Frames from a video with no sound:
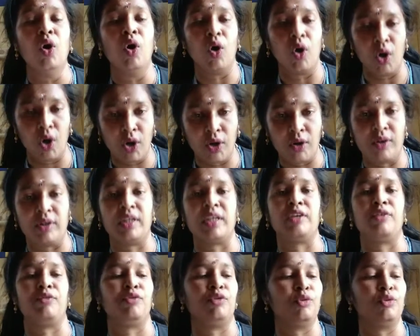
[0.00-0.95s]
or
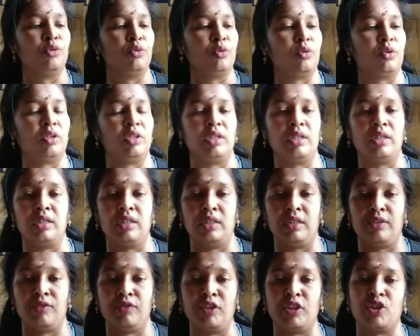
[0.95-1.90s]
if
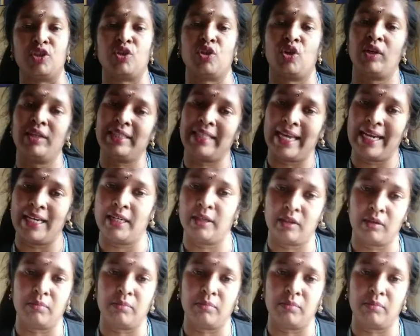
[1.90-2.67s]
it is not that